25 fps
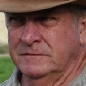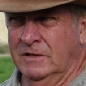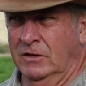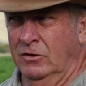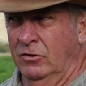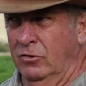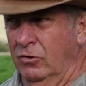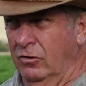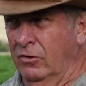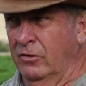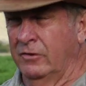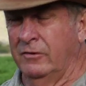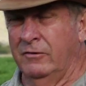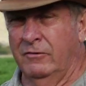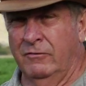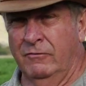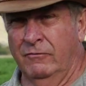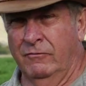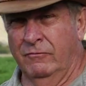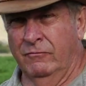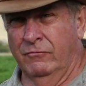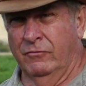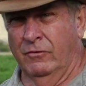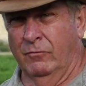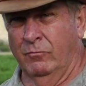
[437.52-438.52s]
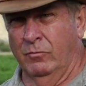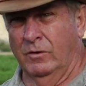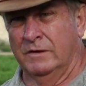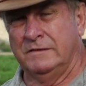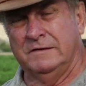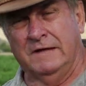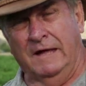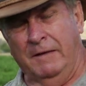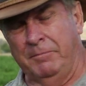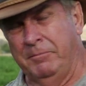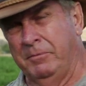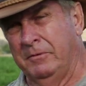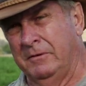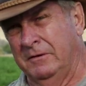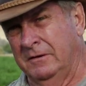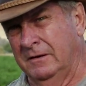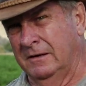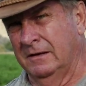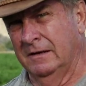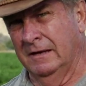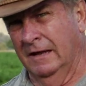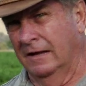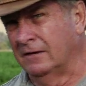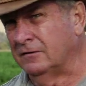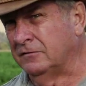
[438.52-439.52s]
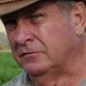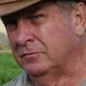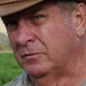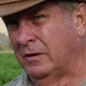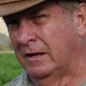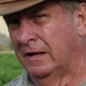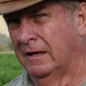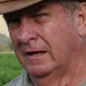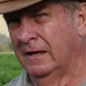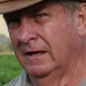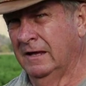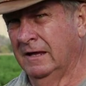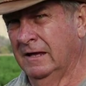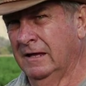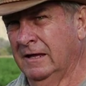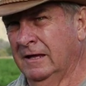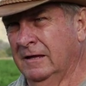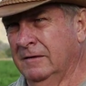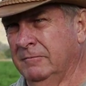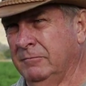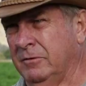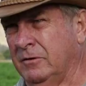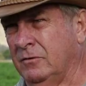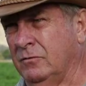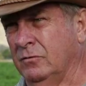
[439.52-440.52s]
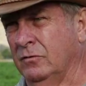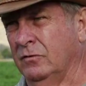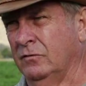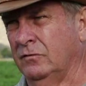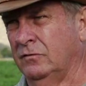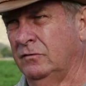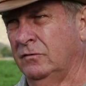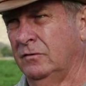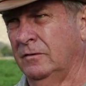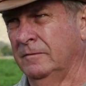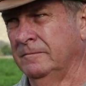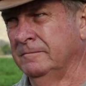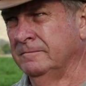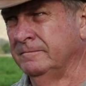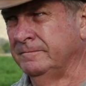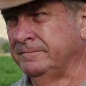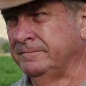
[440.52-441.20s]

Learn from what's happened elsewhere, because